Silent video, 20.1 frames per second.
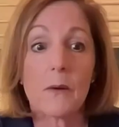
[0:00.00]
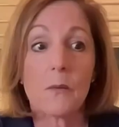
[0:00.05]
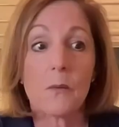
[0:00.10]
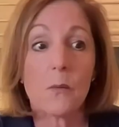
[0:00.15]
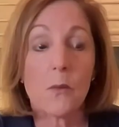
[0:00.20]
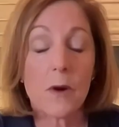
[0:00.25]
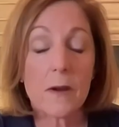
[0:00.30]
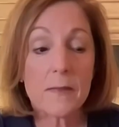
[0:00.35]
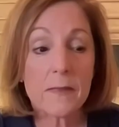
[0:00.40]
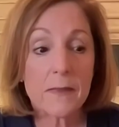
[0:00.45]

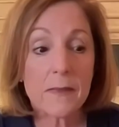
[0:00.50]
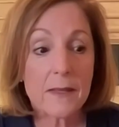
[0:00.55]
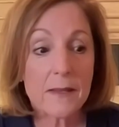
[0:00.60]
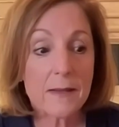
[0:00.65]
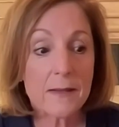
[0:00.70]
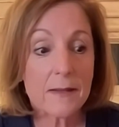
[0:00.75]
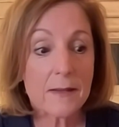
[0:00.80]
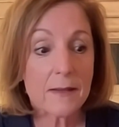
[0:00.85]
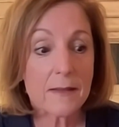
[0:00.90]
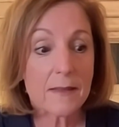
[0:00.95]
One
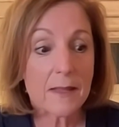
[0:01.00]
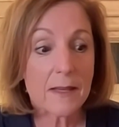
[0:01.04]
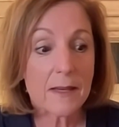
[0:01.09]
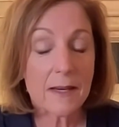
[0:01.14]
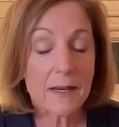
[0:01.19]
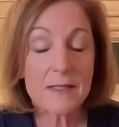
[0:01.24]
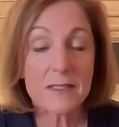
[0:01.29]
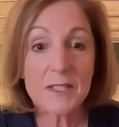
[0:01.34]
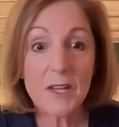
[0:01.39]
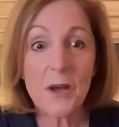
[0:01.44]
thing
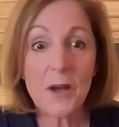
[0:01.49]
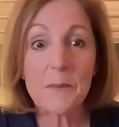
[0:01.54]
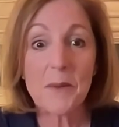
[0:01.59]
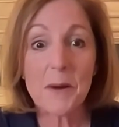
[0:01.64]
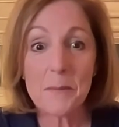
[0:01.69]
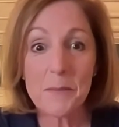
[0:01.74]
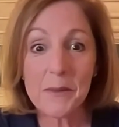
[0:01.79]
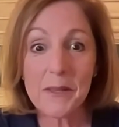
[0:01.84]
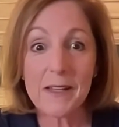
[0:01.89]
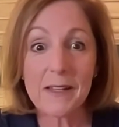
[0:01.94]
that has
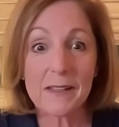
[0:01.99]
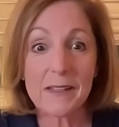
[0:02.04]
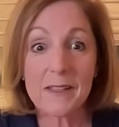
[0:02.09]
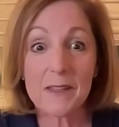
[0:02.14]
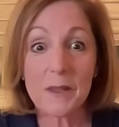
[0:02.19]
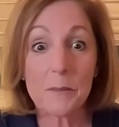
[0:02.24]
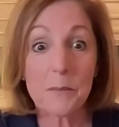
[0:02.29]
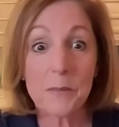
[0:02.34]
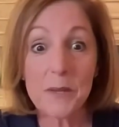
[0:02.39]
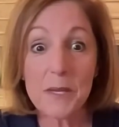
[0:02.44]
come up
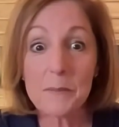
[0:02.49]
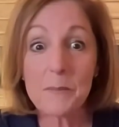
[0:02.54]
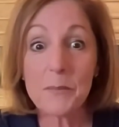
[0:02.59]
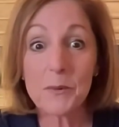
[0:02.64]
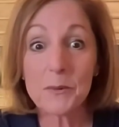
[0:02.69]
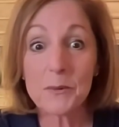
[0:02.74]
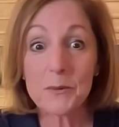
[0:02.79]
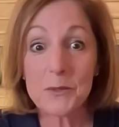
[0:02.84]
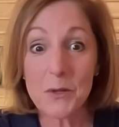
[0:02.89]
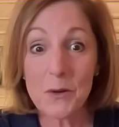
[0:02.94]
lately that
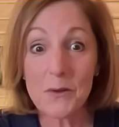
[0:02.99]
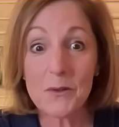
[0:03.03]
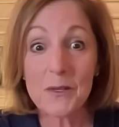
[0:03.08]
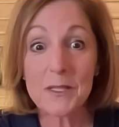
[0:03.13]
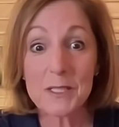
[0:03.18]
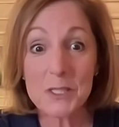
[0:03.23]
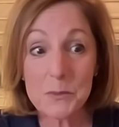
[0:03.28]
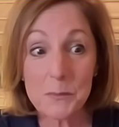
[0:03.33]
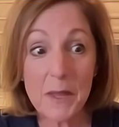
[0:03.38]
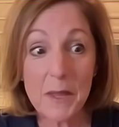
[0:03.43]
people
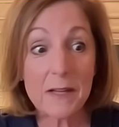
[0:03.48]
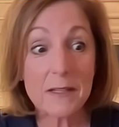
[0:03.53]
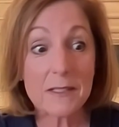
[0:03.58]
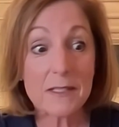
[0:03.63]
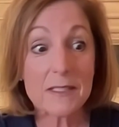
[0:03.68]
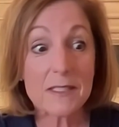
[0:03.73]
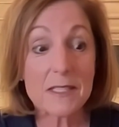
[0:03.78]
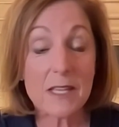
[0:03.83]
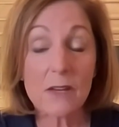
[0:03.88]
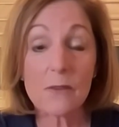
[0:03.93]
don't
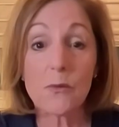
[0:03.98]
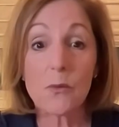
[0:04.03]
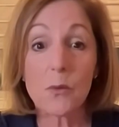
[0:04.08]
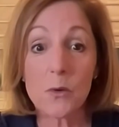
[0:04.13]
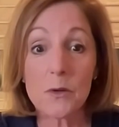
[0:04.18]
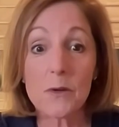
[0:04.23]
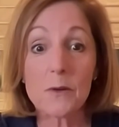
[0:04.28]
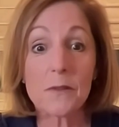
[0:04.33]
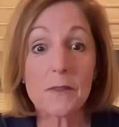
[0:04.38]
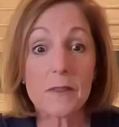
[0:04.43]
expect is they've
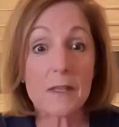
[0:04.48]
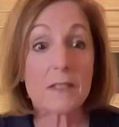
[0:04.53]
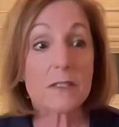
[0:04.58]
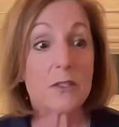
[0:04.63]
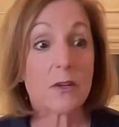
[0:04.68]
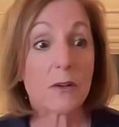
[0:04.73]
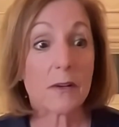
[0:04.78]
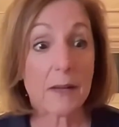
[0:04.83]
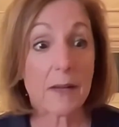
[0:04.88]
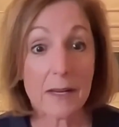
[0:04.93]
ordered
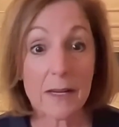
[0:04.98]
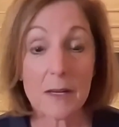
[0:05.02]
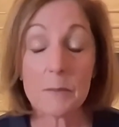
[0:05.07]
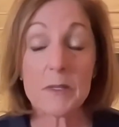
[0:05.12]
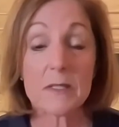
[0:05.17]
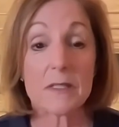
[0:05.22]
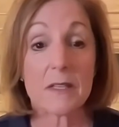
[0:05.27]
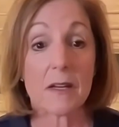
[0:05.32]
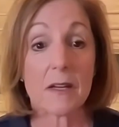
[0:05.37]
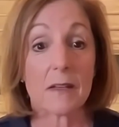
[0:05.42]
things on
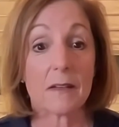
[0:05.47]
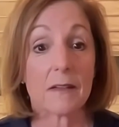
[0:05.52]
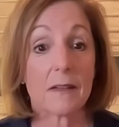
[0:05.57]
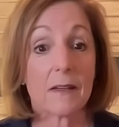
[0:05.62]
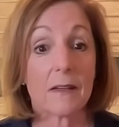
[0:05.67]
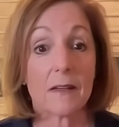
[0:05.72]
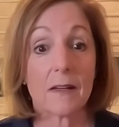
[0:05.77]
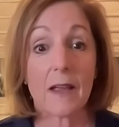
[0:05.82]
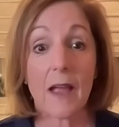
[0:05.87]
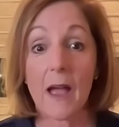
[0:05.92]
Amazon
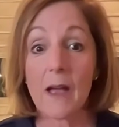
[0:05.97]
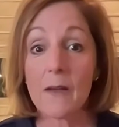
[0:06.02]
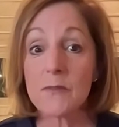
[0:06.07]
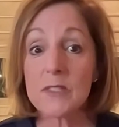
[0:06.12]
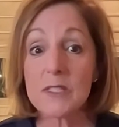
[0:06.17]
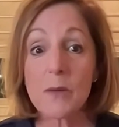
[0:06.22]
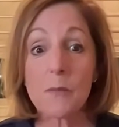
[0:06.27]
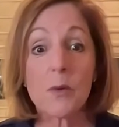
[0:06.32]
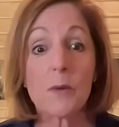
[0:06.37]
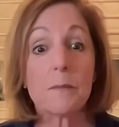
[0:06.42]

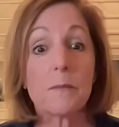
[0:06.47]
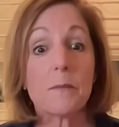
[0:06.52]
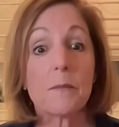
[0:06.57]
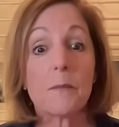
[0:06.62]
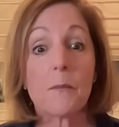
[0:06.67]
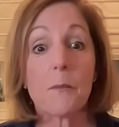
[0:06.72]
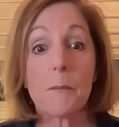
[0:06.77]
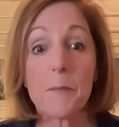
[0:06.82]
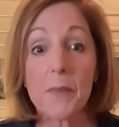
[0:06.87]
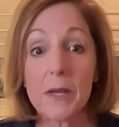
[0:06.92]
have
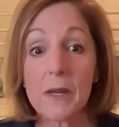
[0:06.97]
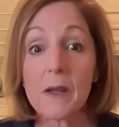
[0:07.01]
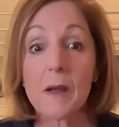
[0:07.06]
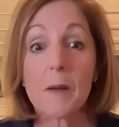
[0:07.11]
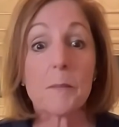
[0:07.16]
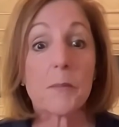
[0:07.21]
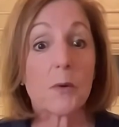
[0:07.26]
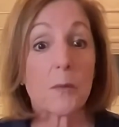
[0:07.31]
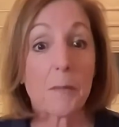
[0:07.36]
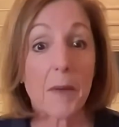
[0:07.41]
someone
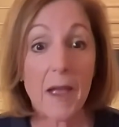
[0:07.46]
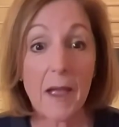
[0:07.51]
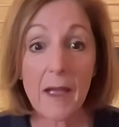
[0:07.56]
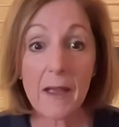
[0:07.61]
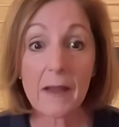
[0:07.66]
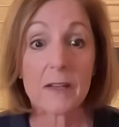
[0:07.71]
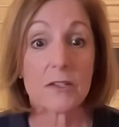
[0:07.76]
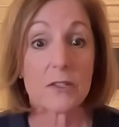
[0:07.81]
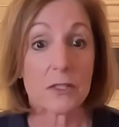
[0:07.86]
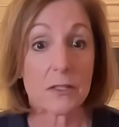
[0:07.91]
pick up your
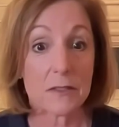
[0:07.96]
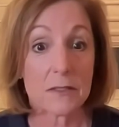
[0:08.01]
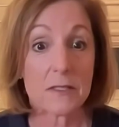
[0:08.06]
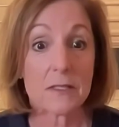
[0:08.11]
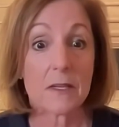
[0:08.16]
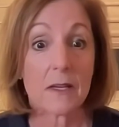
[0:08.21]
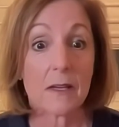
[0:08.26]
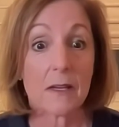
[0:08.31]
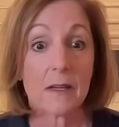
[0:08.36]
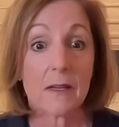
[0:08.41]

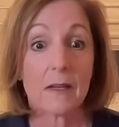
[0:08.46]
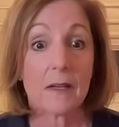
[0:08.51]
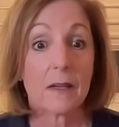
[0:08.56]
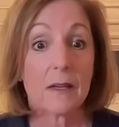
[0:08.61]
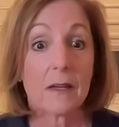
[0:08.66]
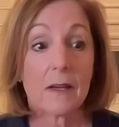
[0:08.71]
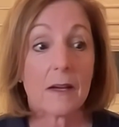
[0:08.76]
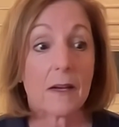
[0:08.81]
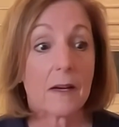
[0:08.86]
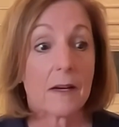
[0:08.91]
packages
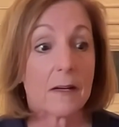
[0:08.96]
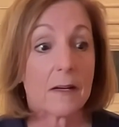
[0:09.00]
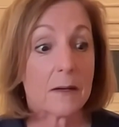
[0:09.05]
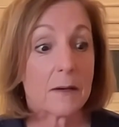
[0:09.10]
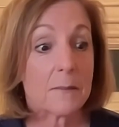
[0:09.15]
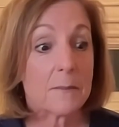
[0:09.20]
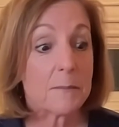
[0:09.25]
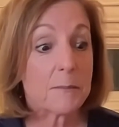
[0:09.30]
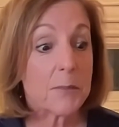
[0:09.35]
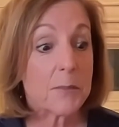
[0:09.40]

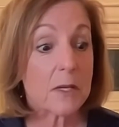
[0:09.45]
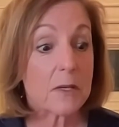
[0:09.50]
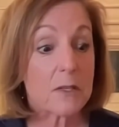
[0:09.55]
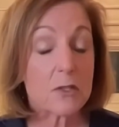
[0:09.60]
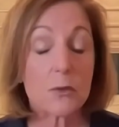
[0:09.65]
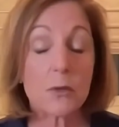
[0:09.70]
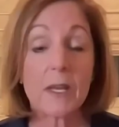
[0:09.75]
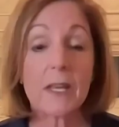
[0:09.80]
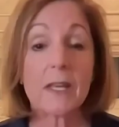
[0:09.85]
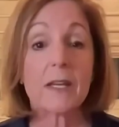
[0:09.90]
um,
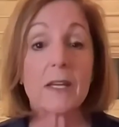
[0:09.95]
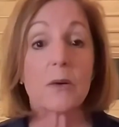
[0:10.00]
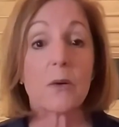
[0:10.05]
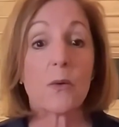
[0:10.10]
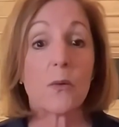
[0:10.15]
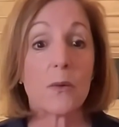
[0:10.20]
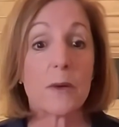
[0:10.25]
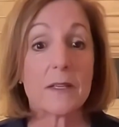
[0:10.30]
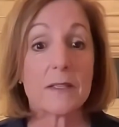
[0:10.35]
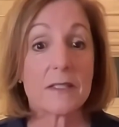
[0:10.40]
because you
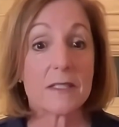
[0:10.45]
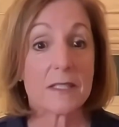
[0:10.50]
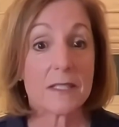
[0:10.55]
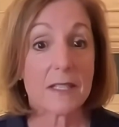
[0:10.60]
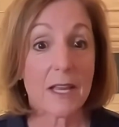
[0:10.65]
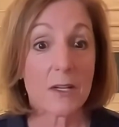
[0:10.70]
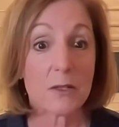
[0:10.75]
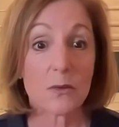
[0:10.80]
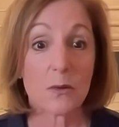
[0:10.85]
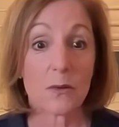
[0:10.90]
can't always
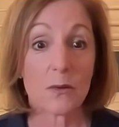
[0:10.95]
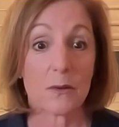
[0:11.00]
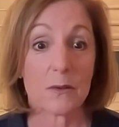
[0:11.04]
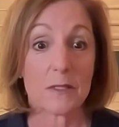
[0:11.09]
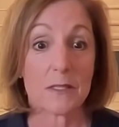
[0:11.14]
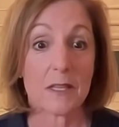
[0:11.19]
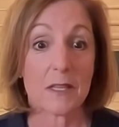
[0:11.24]
schedule those